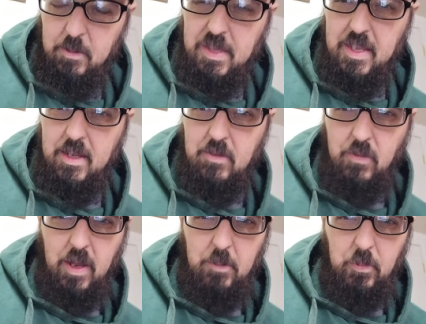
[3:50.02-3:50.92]
the beginning
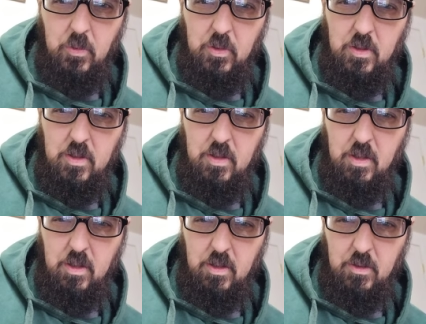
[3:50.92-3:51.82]
of April
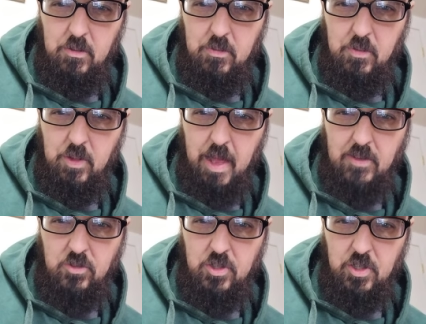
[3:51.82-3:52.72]
of
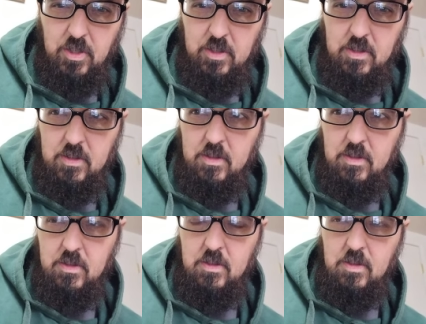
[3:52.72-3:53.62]
last year.
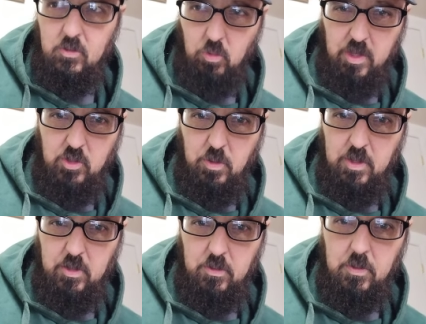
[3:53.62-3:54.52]

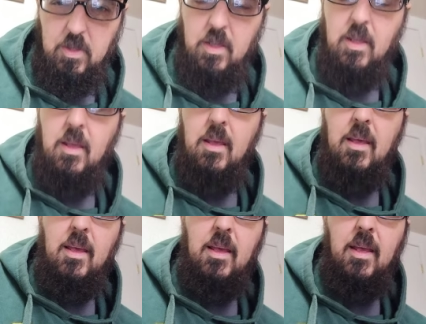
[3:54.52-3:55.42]
2022.
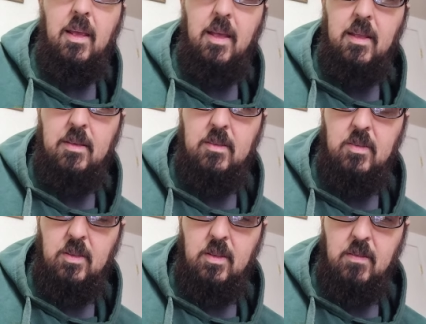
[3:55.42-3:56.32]

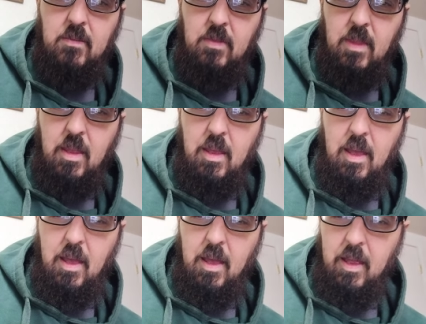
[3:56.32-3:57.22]
And
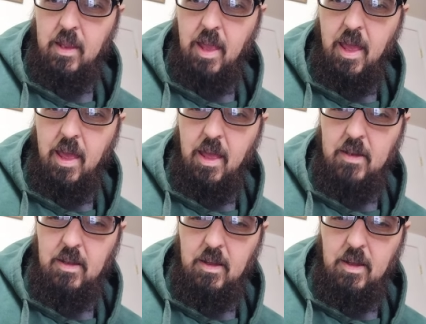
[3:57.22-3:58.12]
I
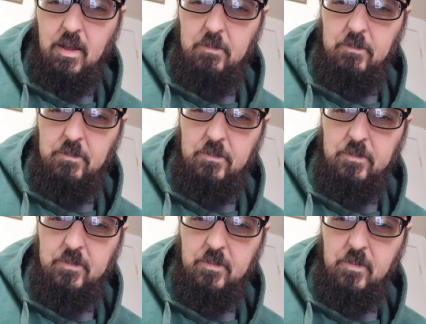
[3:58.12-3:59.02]
had um,
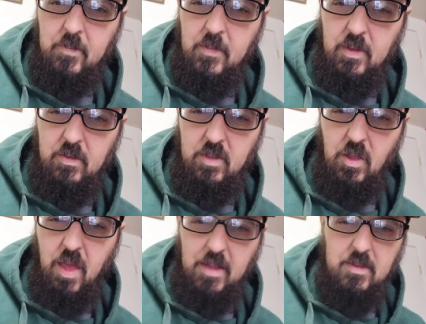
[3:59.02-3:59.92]

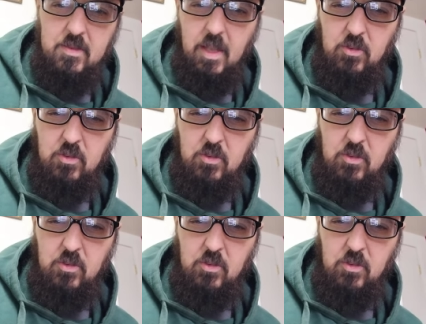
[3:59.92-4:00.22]
still had this